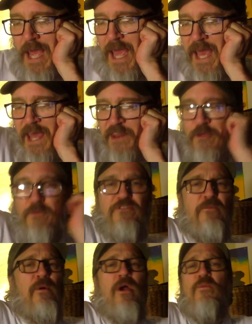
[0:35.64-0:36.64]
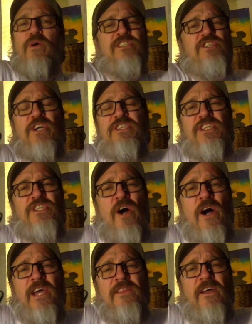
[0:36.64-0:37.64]
And there was a part where I started to
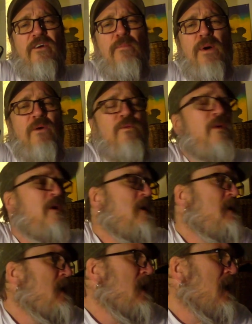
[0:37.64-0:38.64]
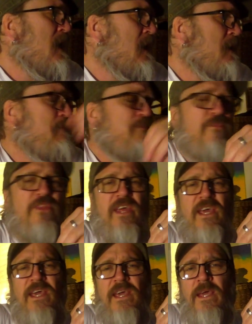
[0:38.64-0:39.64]
talk in there about um,
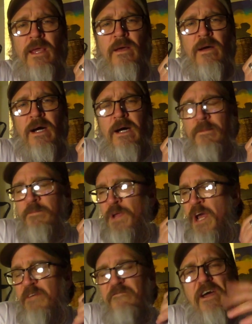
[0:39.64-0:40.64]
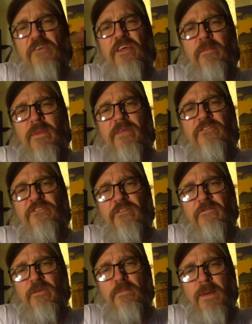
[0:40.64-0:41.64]
the um, kind of founding myths
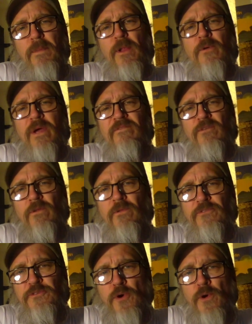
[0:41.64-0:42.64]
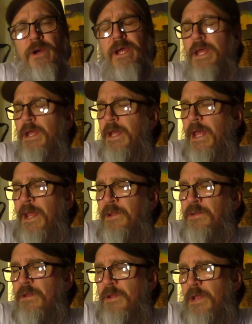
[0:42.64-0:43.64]
of the people are evil story
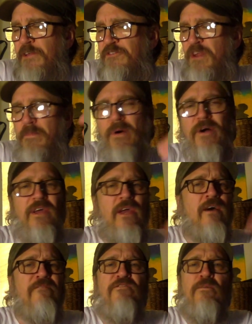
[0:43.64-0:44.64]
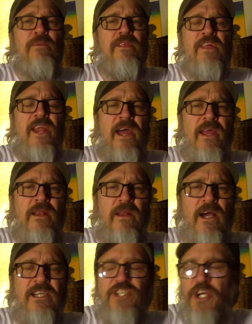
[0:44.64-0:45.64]
and his debunking of them. And then I,
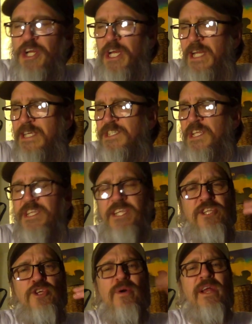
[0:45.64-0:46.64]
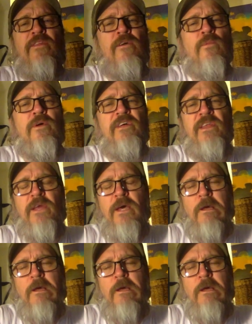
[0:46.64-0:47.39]
I started a list and didn't do anything with it